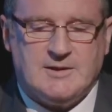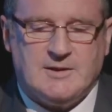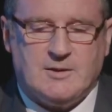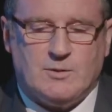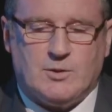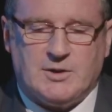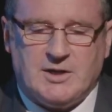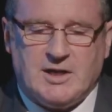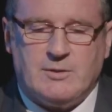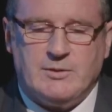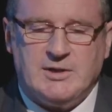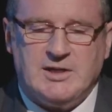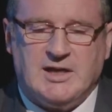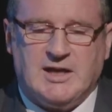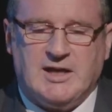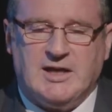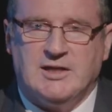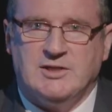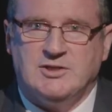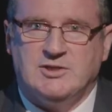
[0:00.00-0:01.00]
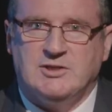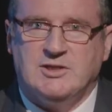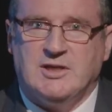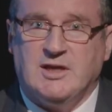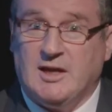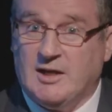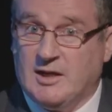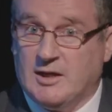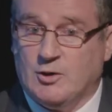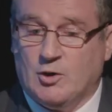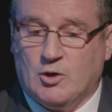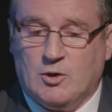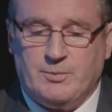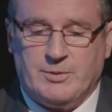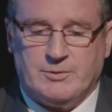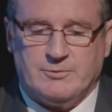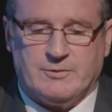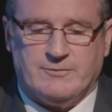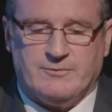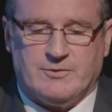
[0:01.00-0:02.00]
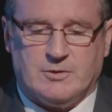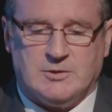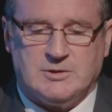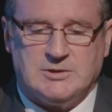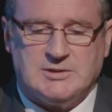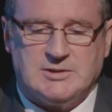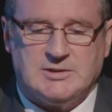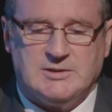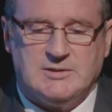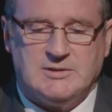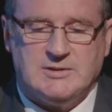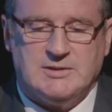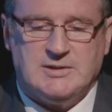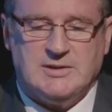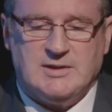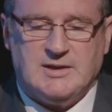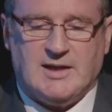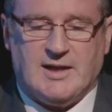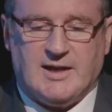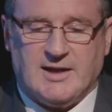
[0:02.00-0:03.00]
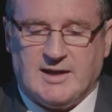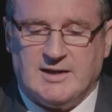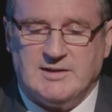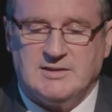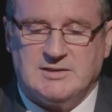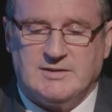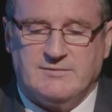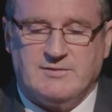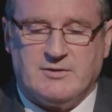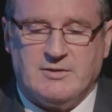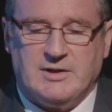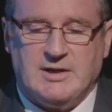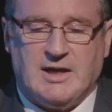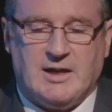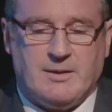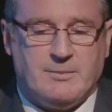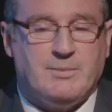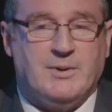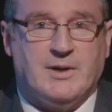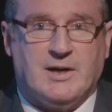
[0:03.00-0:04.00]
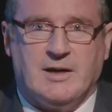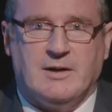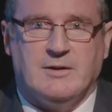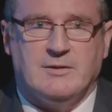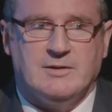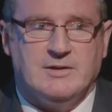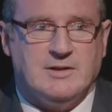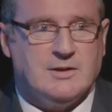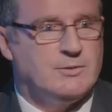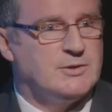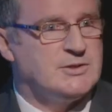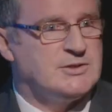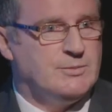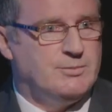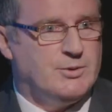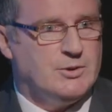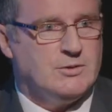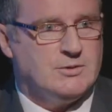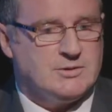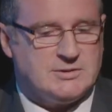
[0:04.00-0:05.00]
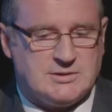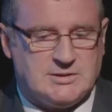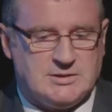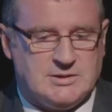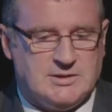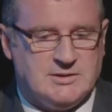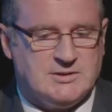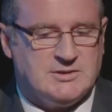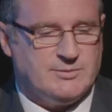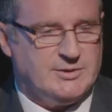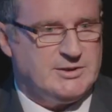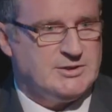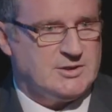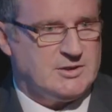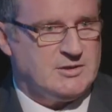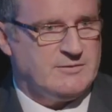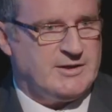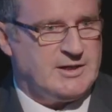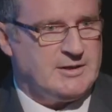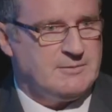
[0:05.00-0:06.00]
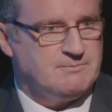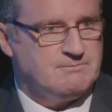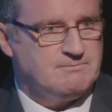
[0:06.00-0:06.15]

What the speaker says: were now engaged in an open revolt against the very empire they were supposed to be serving.